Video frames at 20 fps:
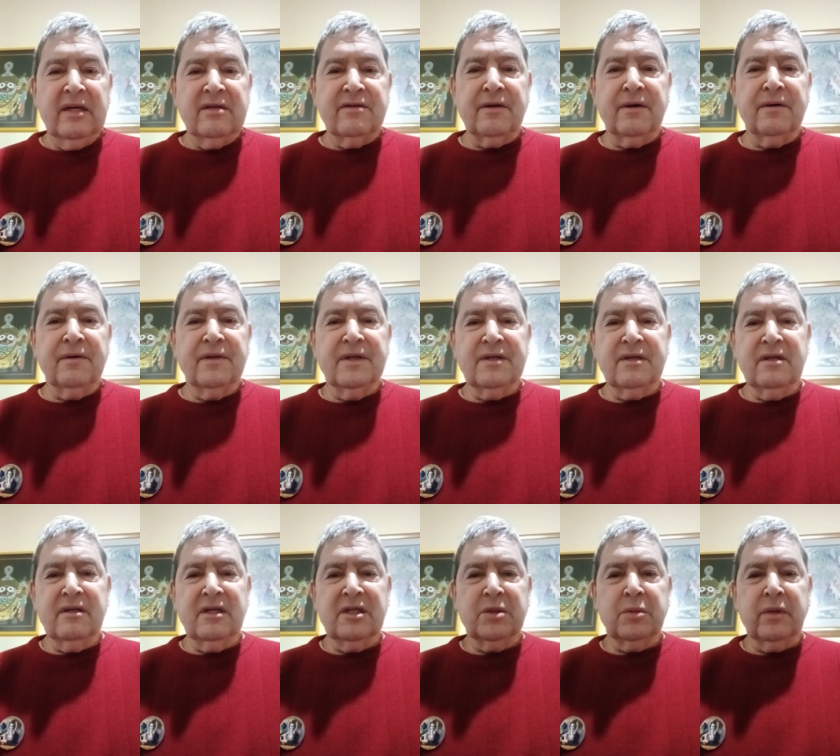So
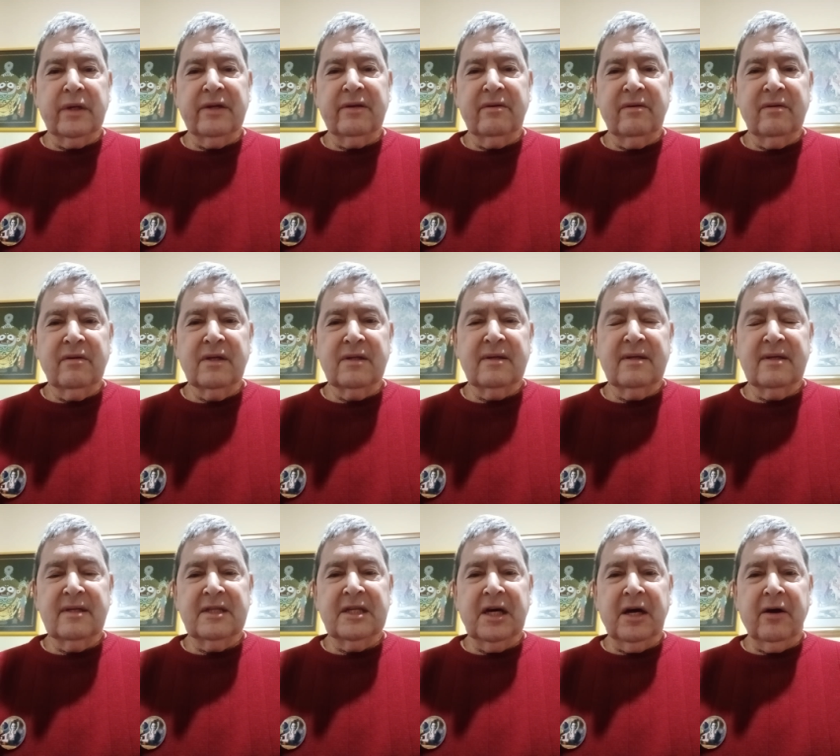this is one this
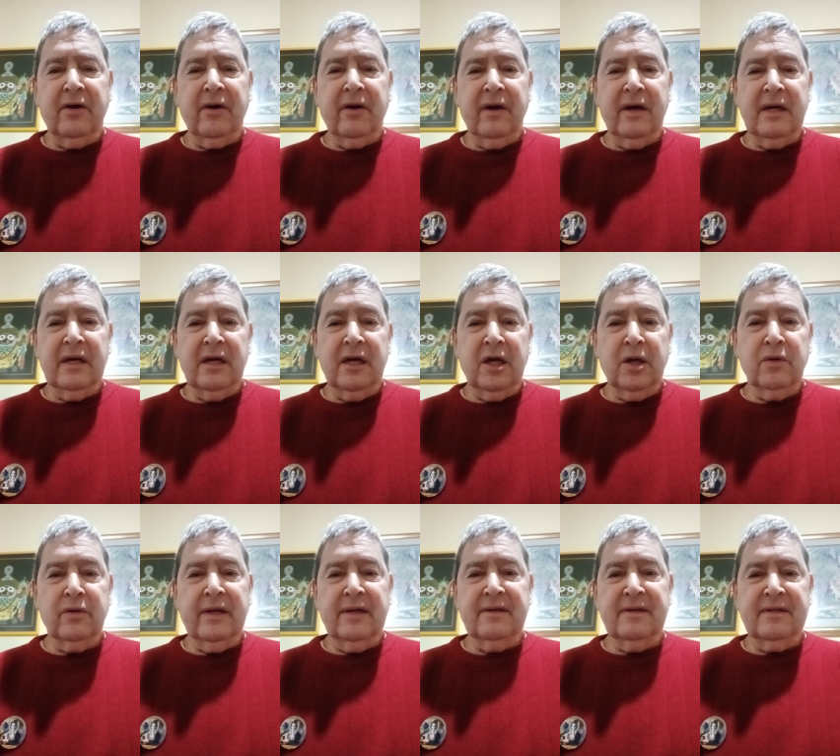is now a
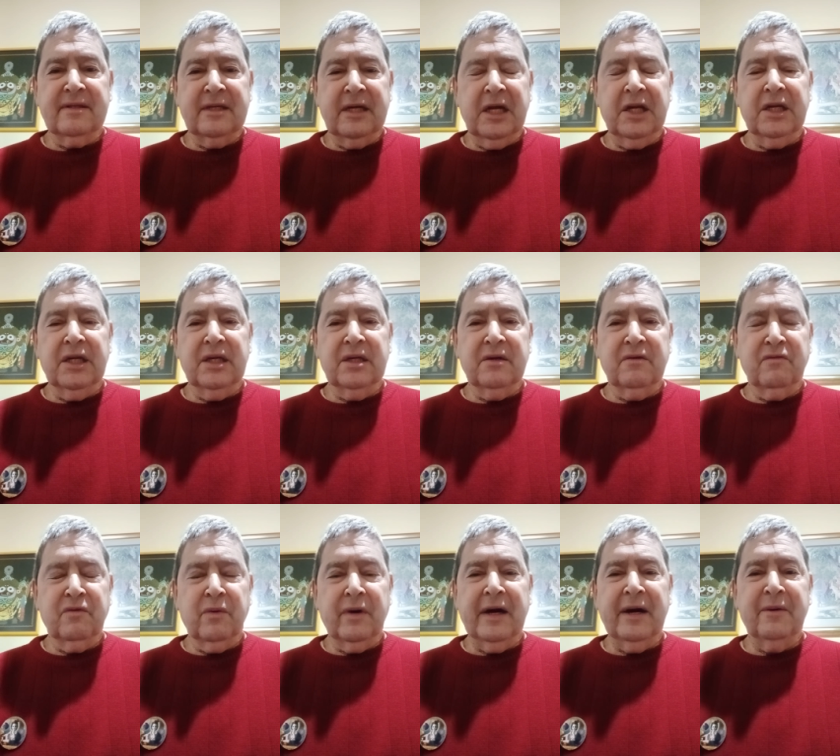good understanding
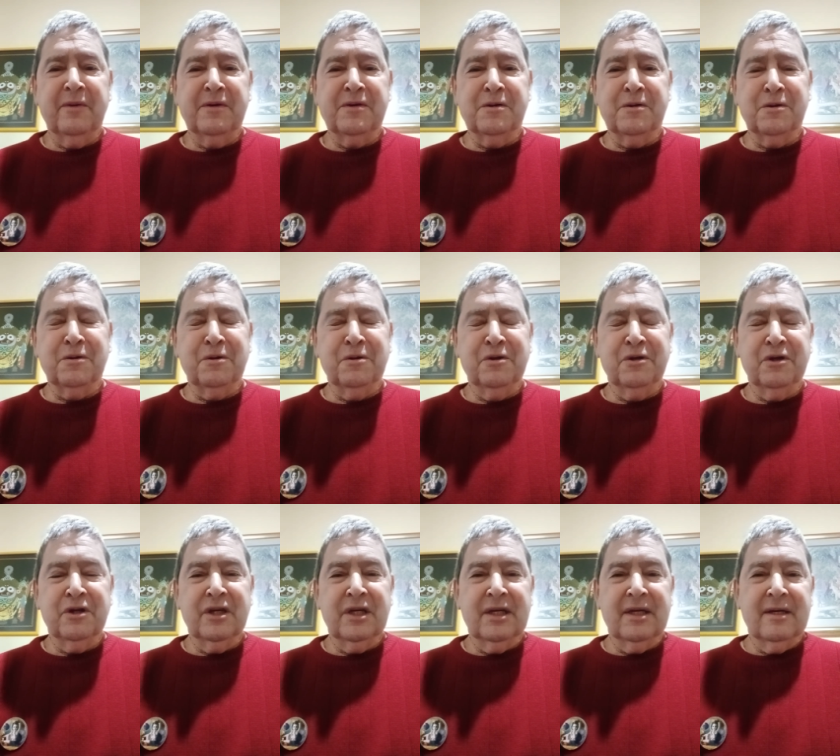of why we should
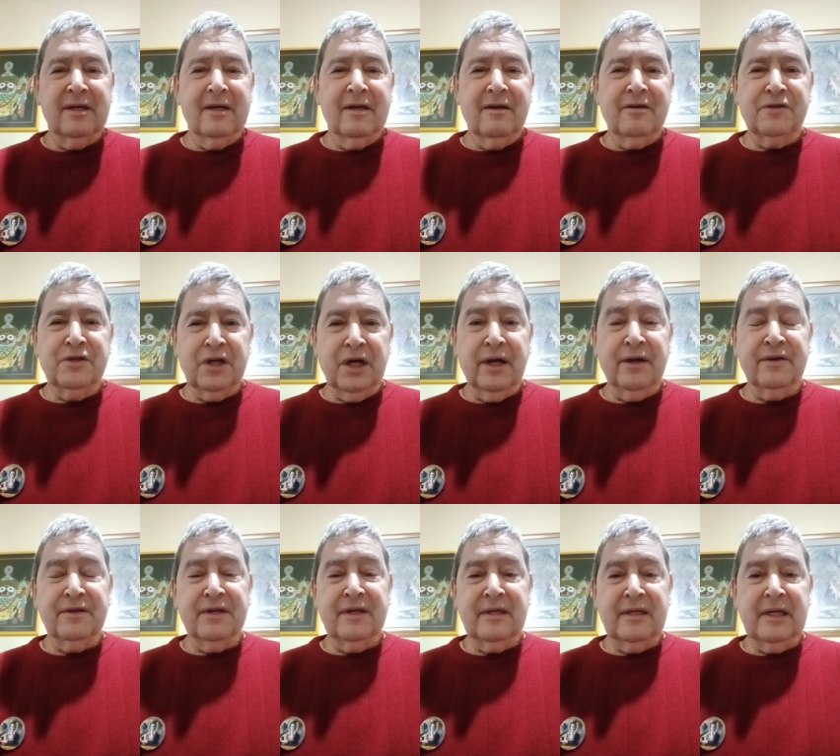
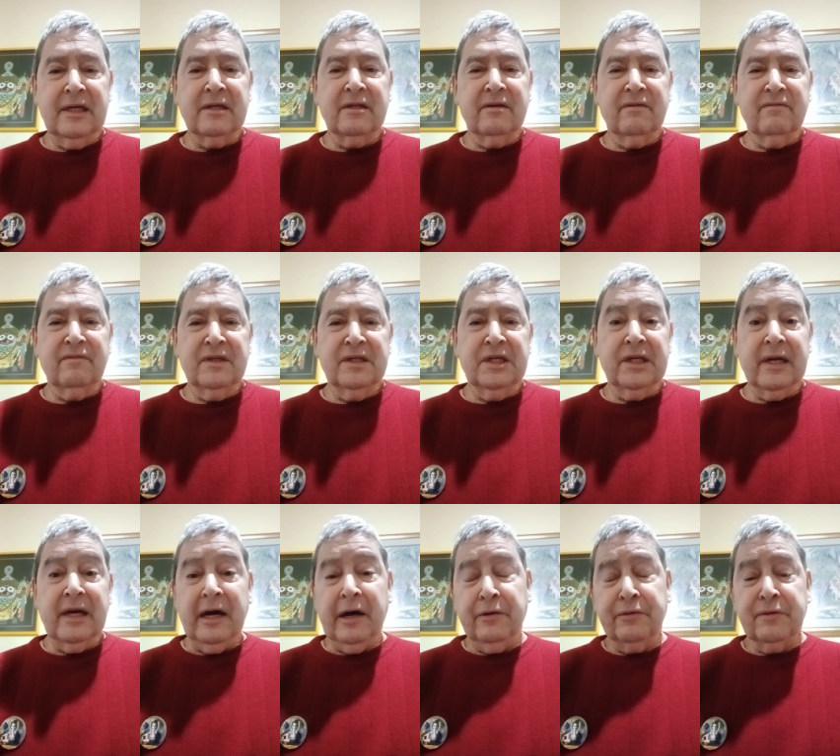chant attentively
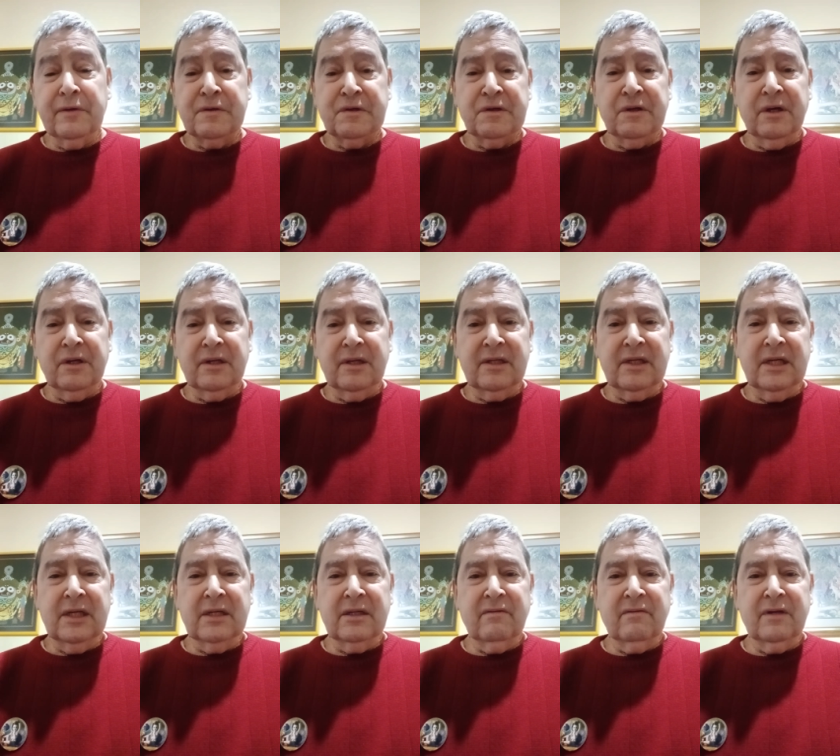and how to chant
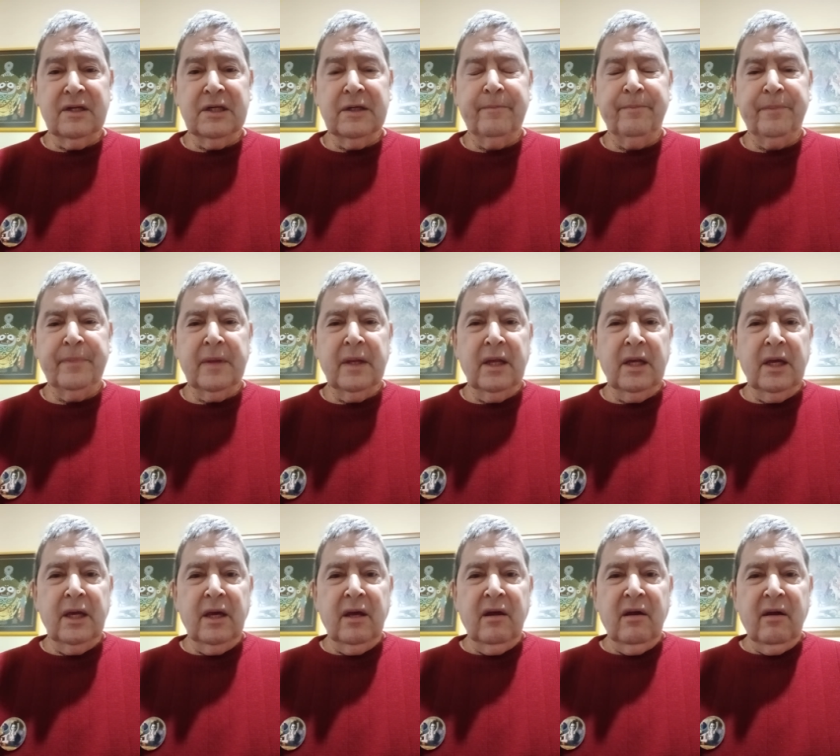attentively.
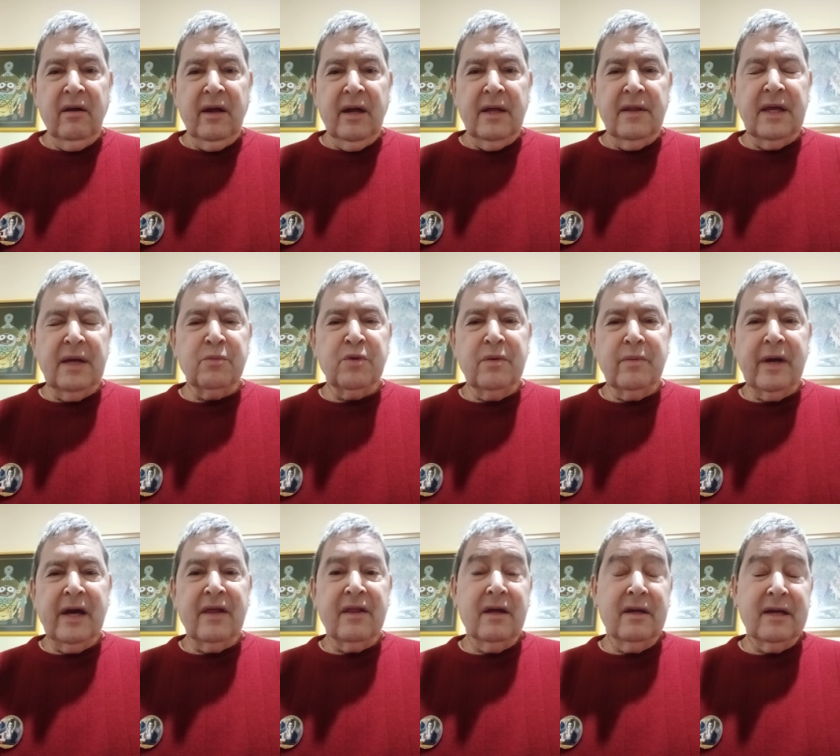Then we
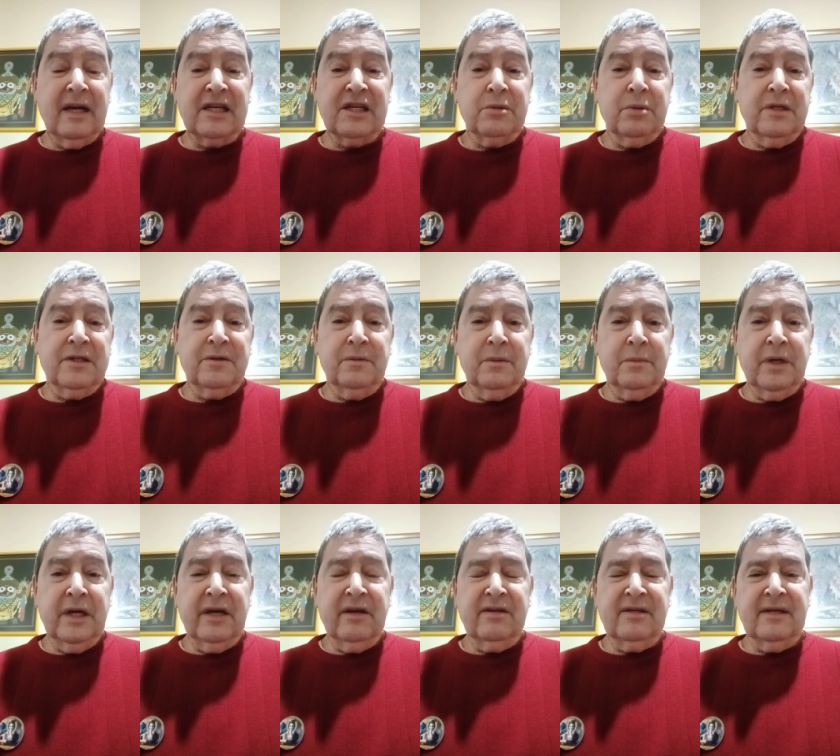may the next question we
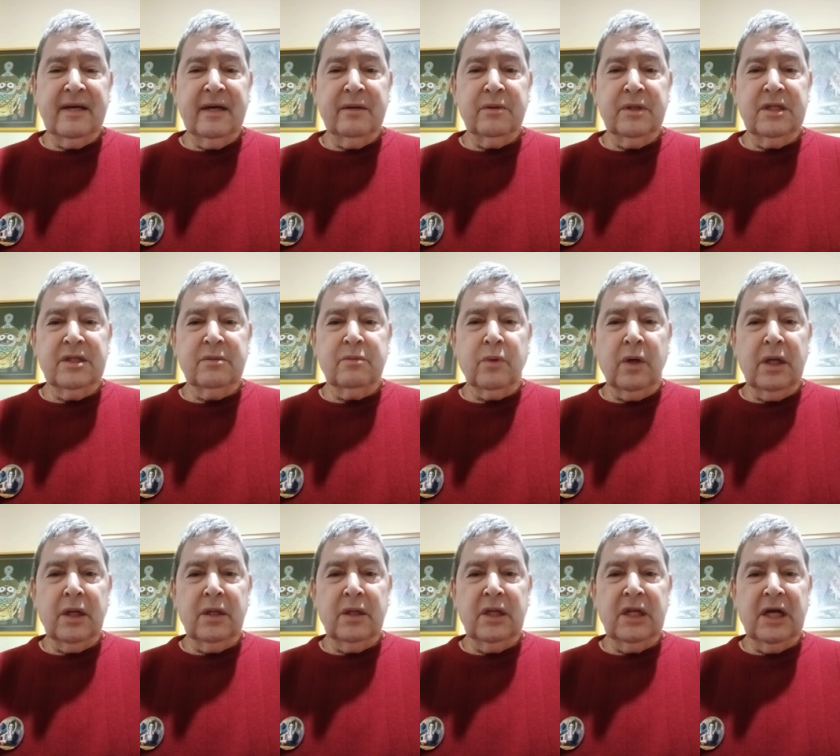may say is
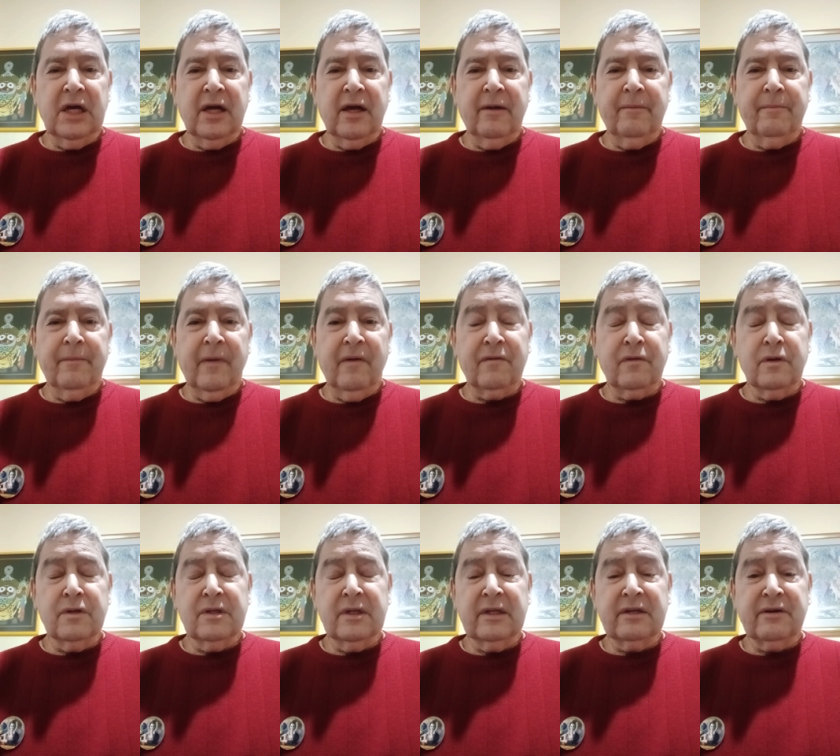well um, of
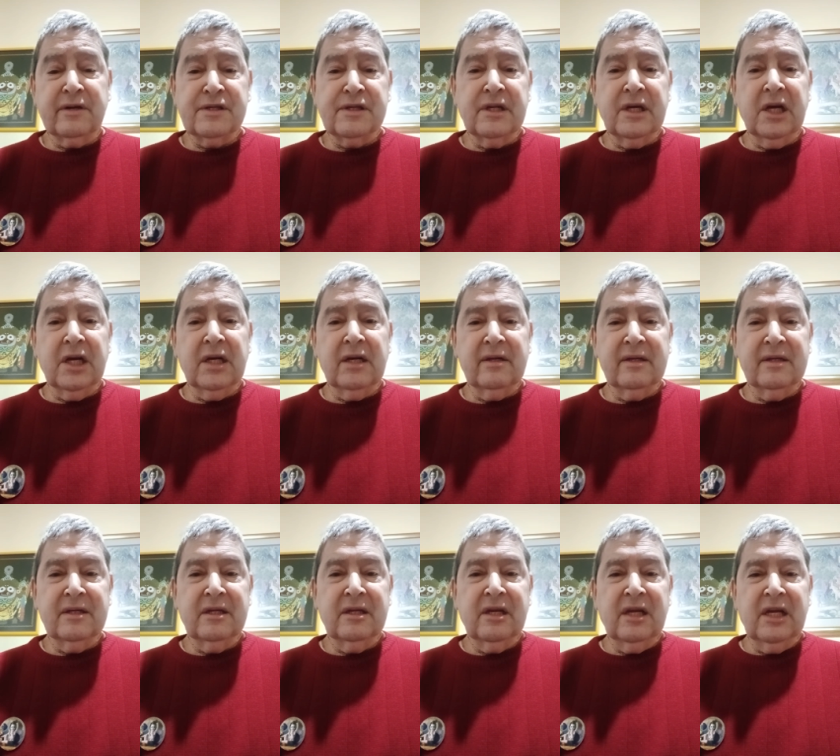course in Krishna